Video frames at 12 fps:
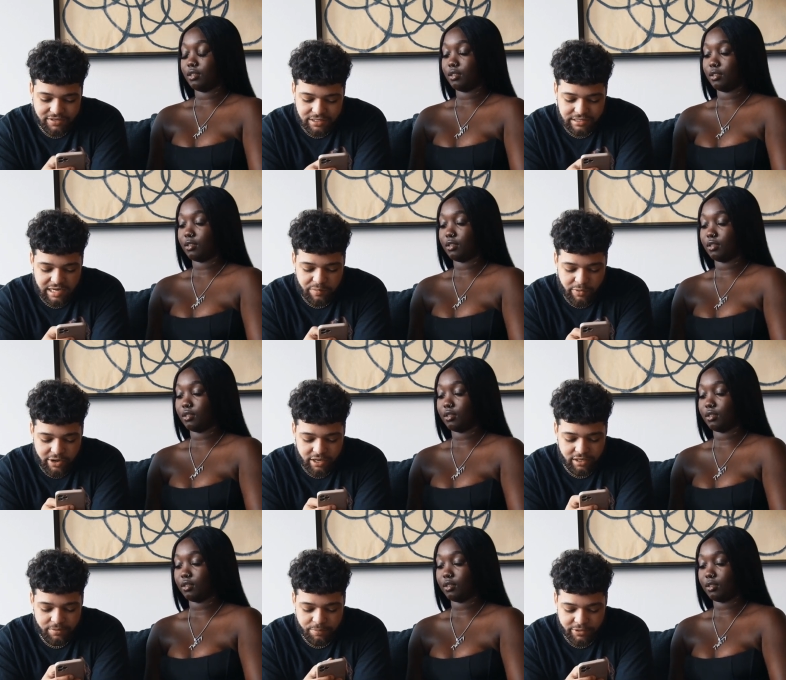Speaker 1: give it the same
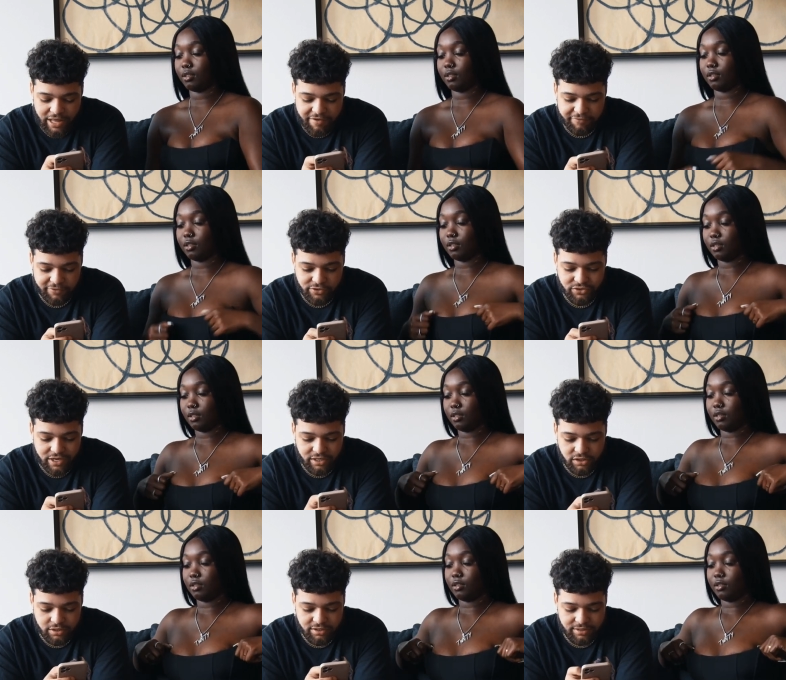rating, but that first, like,
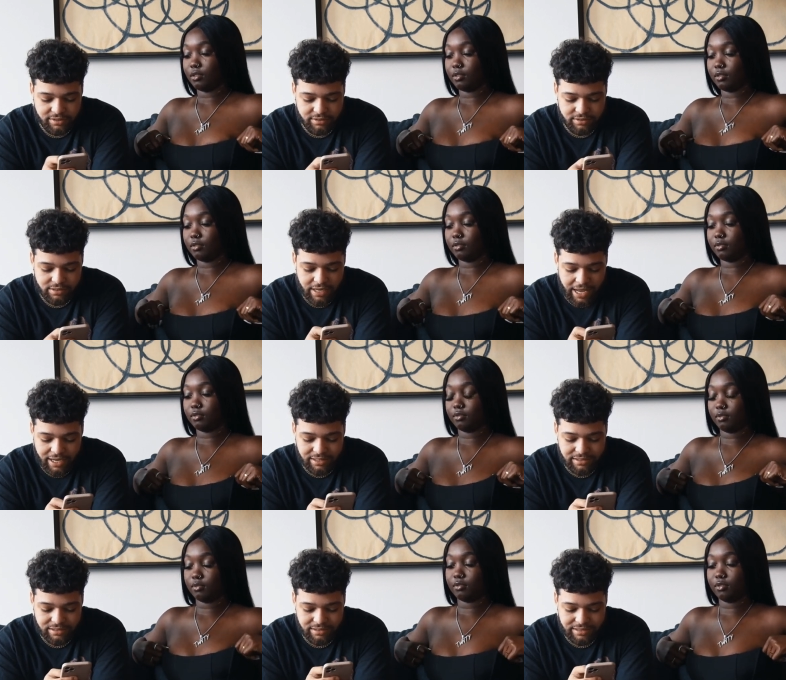
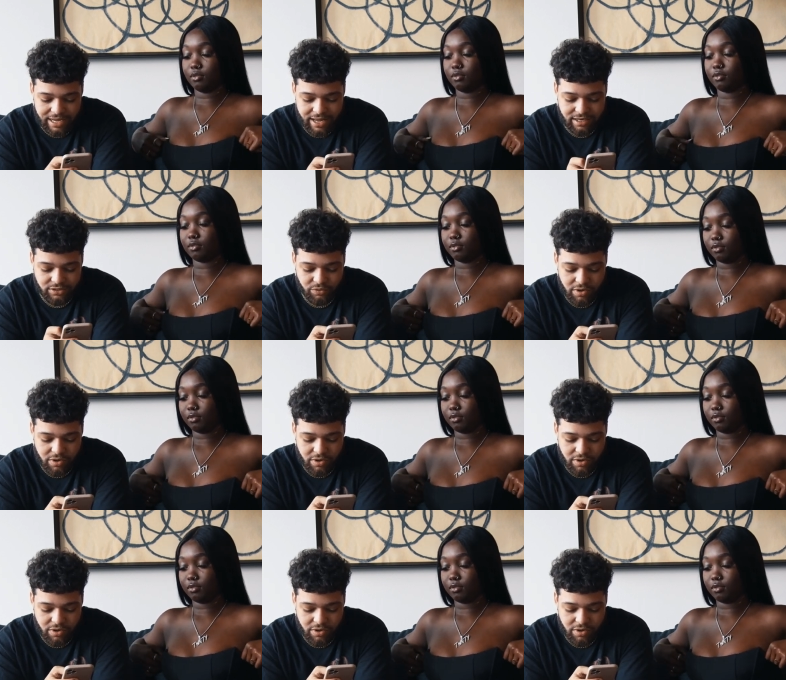8, 10,